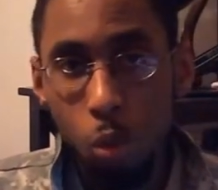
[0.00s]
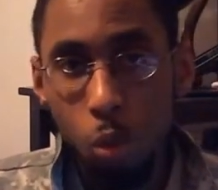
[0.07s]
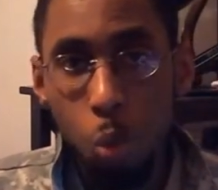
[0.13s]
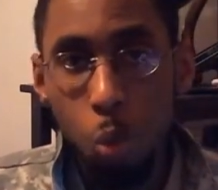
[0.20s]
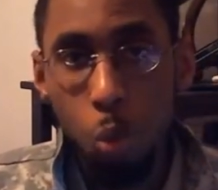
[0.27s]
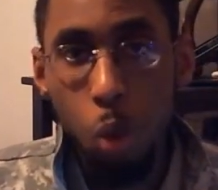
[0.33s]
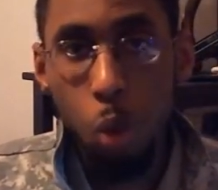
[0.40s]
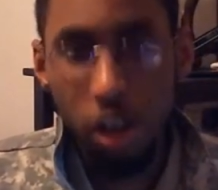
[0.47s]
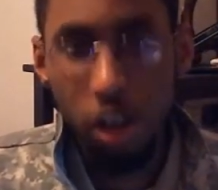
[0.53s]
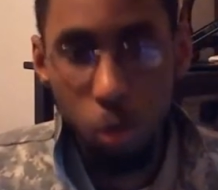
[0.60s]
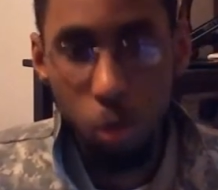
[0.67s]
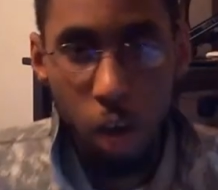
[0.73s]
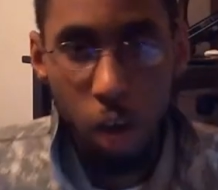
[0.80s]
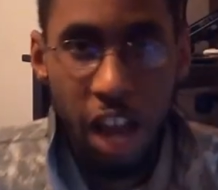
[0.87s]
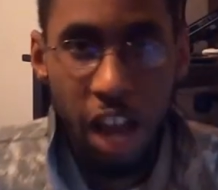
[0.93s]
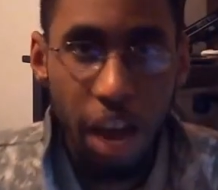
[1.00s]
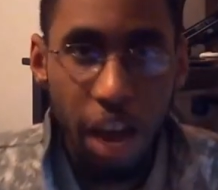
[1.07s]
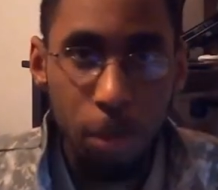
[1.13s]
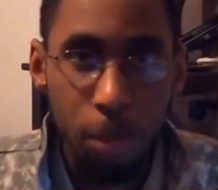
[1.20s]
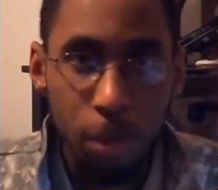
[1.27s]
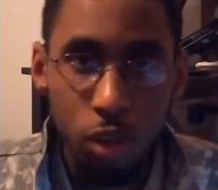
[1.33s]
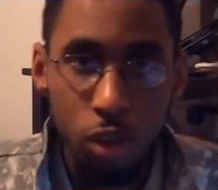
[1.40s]
What
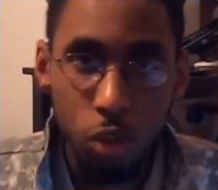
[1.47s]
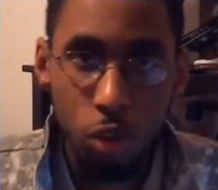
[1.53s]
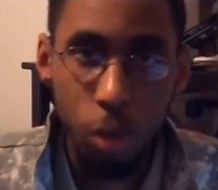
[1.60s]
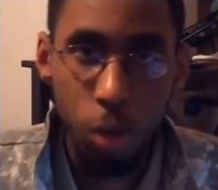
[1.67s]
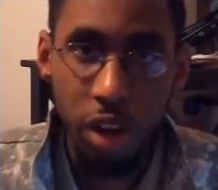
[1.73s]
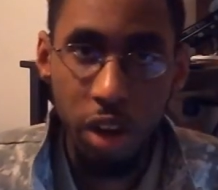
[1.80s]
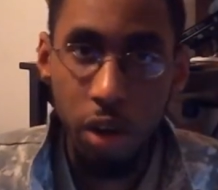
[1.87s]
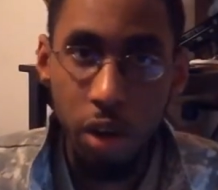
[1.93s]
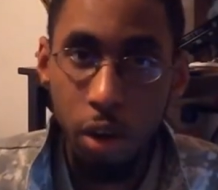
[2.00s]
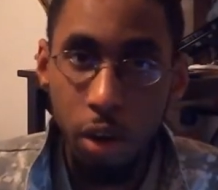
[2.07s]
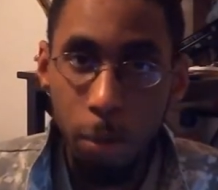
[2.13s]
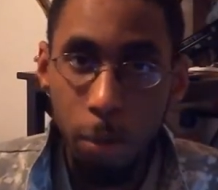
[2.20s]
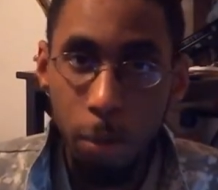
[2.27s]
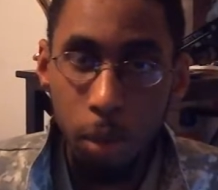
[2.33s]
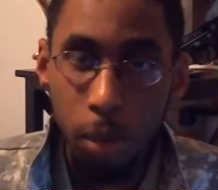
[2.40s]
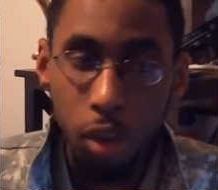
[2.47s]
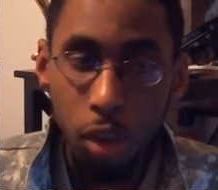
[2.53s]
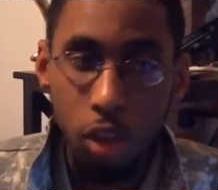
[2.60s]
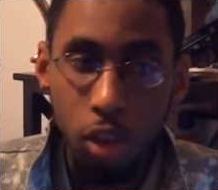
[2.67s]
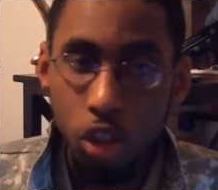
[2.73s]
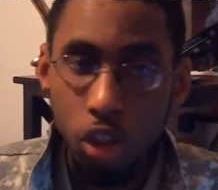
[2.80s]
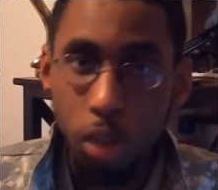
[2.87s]
happens when
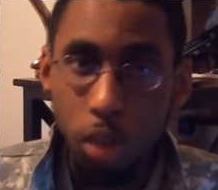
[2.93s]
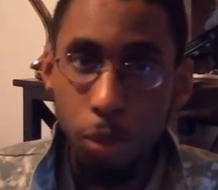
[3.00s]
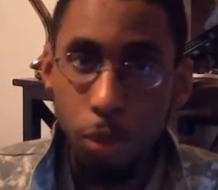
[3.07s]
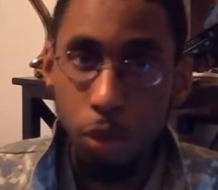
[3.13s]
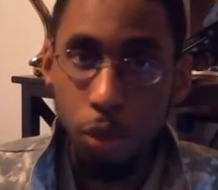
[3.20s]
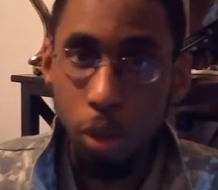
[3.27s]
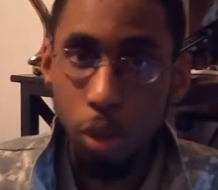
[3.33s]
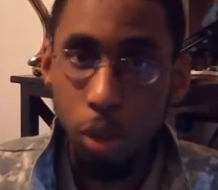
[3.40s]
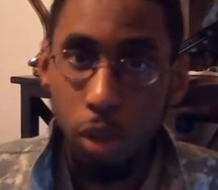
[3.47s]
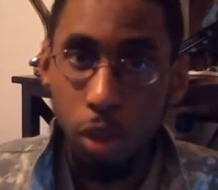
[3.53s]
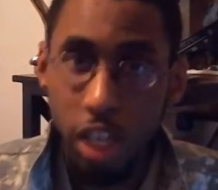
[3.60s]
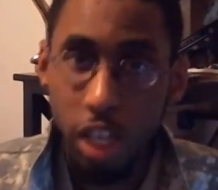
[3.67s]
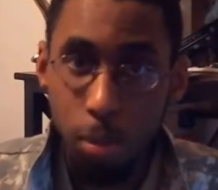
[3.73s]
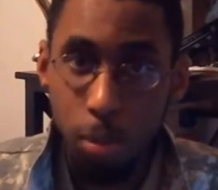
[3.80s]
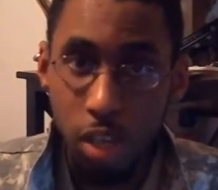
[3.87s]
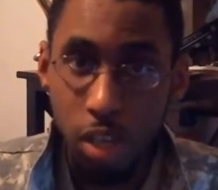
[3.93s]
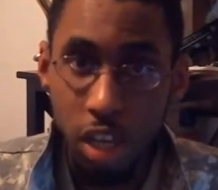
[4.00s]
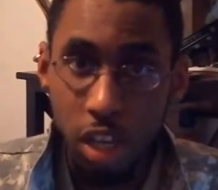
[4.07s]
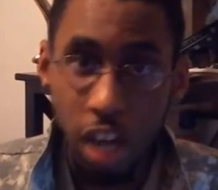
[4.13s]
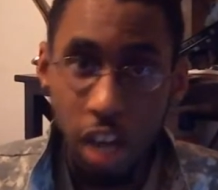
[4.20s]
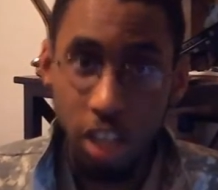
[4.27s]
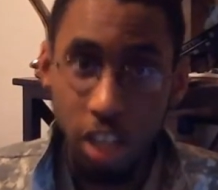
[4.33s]
someone like me,
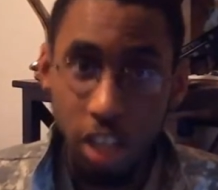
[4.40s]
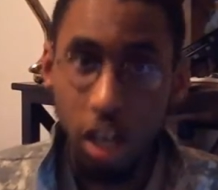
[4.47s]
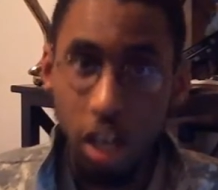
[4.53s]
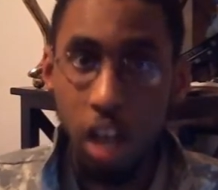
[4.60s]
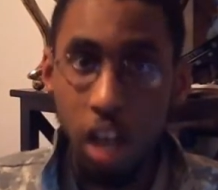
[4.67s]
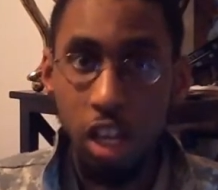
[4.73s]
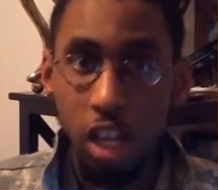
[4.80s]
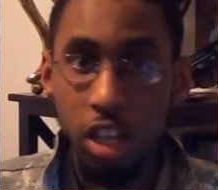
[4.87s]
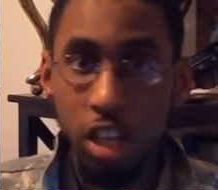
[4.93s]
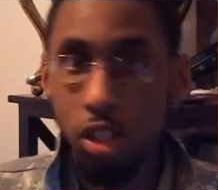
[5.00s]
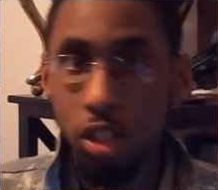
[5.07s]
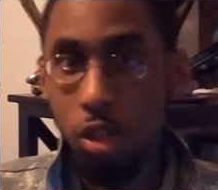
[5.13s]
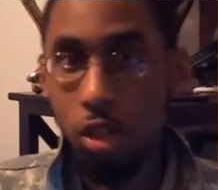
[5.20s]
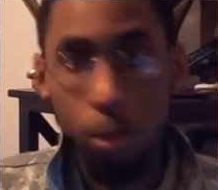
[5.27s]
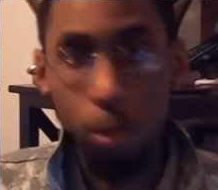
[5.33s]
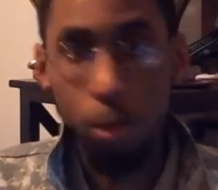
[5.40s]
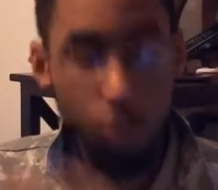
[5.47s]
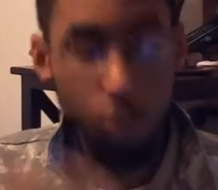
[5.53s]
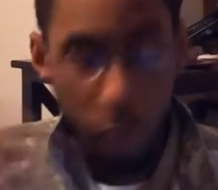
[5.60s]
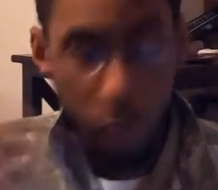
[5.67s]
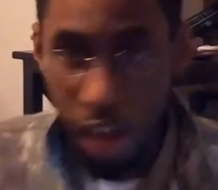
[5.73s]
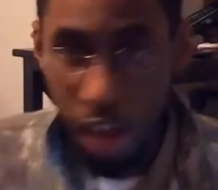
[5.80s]
I like
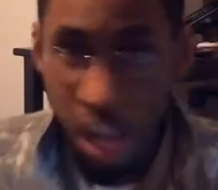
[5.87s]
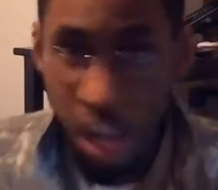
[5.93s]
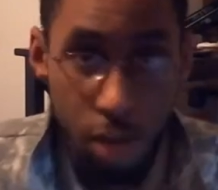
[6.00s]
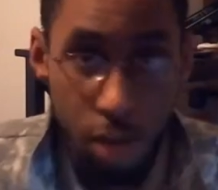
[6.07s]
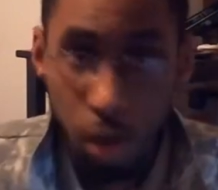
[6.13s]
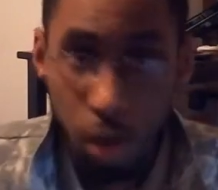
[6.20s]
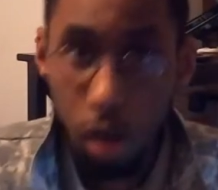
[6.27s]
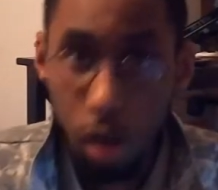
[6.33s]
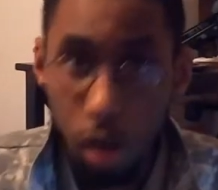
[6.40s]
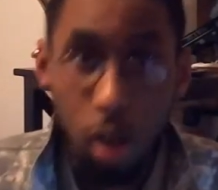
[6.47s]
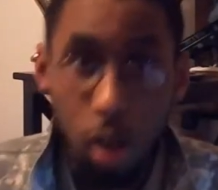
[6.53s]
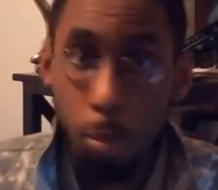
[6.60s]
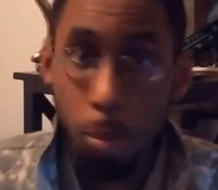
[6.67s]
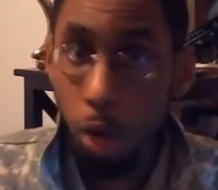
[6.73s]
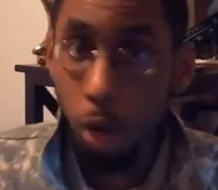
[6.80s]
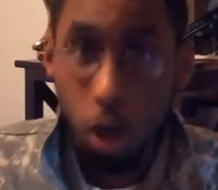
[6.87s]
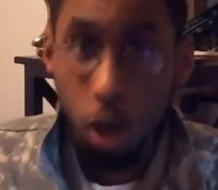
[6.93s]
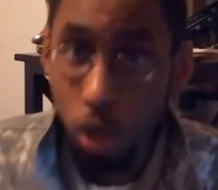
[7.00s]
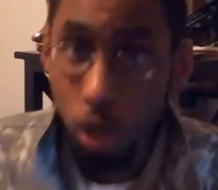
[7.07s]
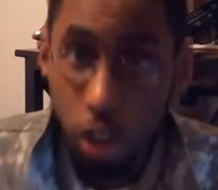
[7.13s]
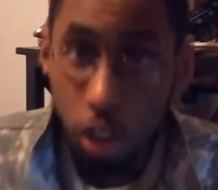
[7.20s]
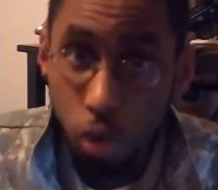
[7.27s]
Ava, but I
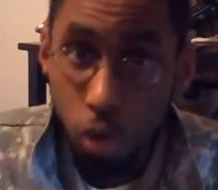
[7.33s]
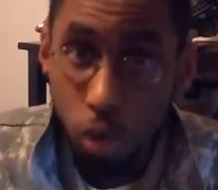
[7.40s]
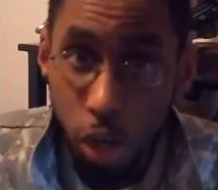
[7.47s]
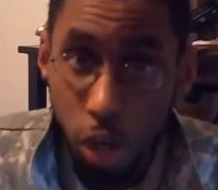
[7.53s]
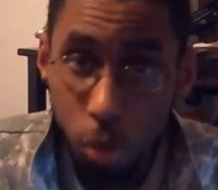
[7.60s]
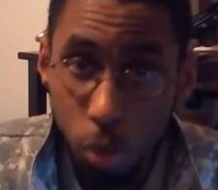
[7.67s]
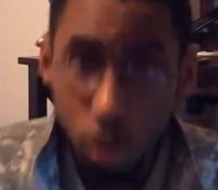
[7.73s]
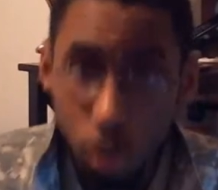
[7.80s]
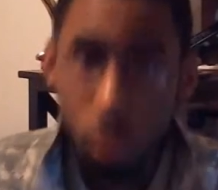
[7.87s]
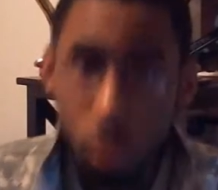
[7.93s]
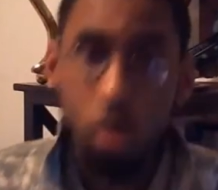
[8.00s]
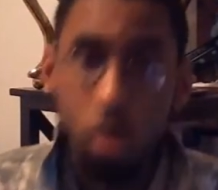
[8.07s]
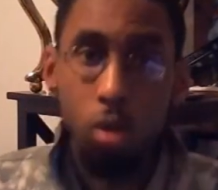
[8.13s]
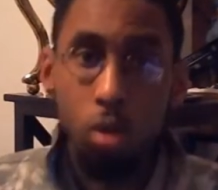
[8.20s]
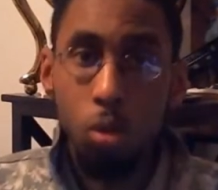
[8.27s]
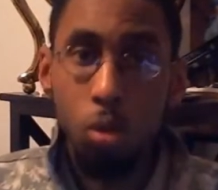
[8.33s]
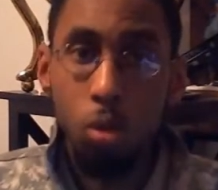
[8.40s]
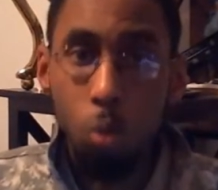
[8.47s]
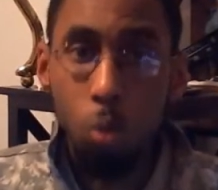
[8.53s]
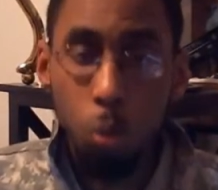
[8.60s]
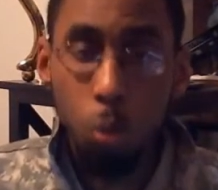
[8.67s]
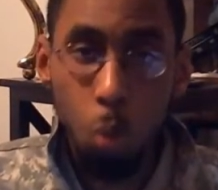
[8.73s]
also like Strike Witches?
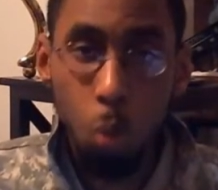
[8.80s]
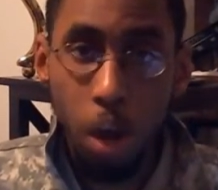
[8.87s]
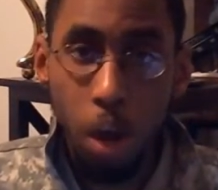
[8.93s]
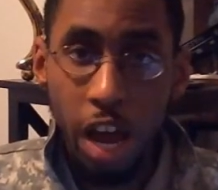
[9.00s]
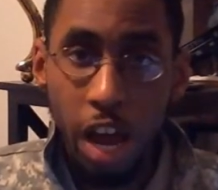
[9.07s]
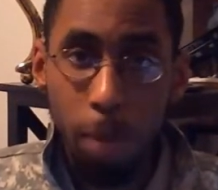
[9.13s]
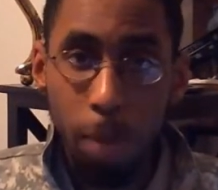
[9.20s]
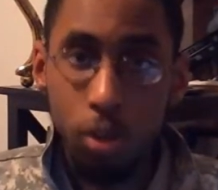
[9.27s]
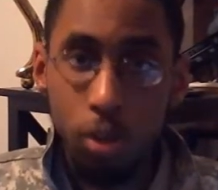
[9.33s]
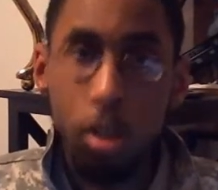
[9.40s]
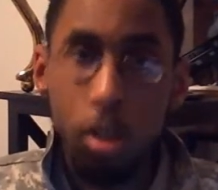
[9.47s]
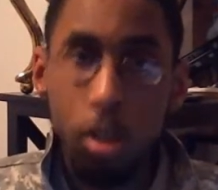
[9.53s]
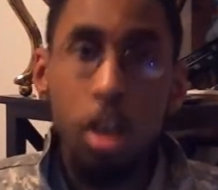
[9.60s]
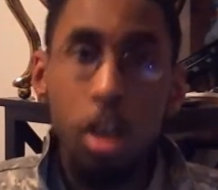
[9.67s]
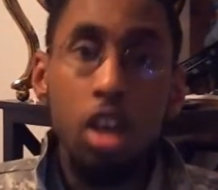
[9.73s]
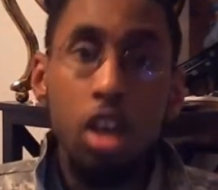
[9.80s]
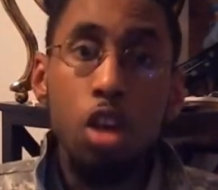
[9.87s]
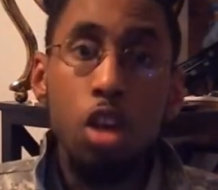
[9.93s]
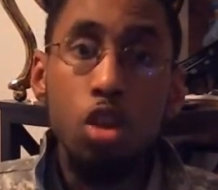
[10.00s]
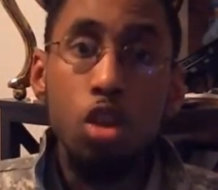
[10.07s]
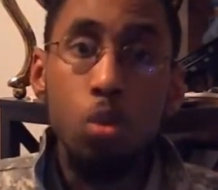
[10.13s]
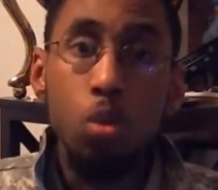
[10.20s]
What happens?
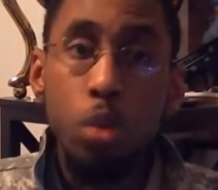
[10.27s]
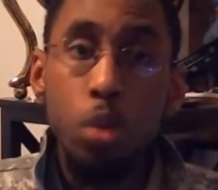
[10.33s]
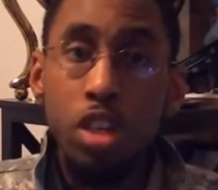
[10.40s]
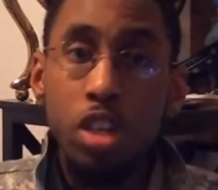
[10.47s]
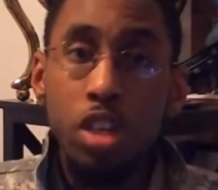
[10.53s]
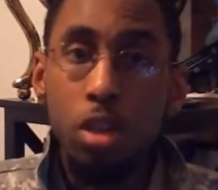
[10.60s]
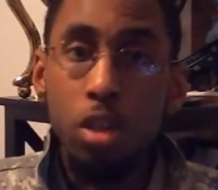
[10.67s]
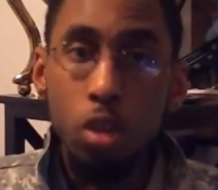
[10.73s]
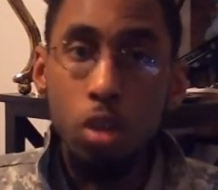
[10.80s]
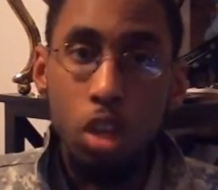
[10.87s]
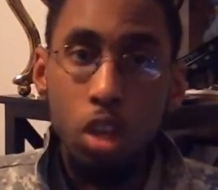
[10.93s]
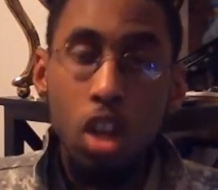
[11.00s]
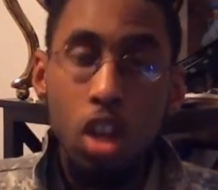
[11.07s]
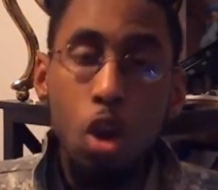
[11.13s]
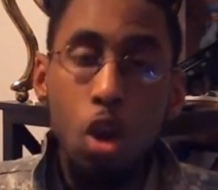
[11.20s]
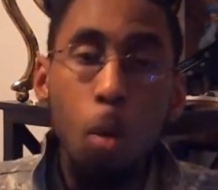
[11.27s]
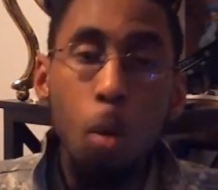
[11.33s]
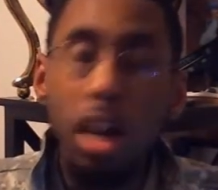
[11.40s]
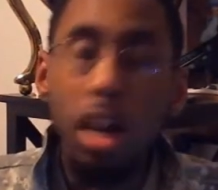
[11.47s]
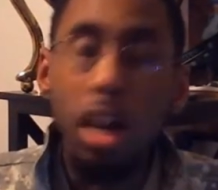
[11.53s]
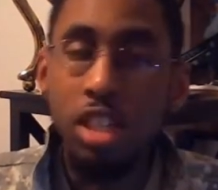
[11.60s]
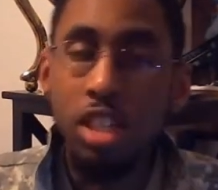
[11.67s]
we
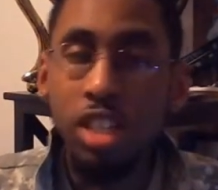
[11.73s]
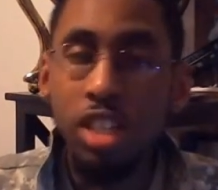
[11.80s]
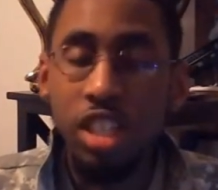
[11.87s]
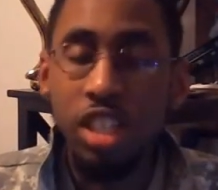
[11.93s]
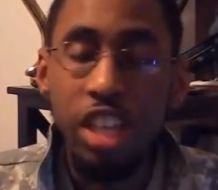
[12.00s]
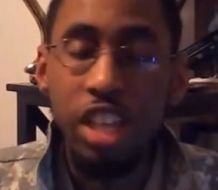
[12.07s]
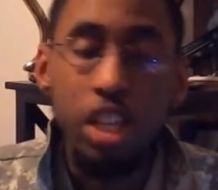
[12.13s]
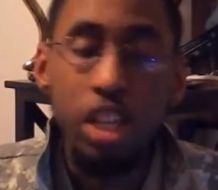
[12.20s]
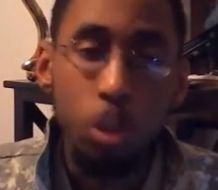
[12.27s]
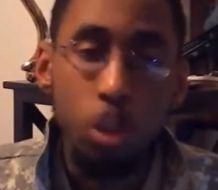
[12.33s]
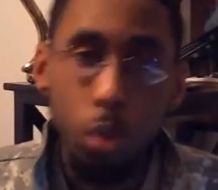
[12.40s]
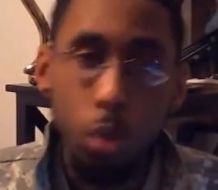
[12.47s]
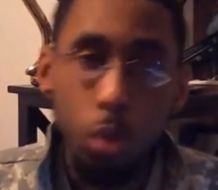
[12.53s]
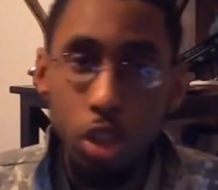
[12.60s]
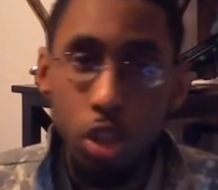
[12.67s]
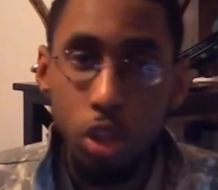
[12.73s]
nobody's engaging with each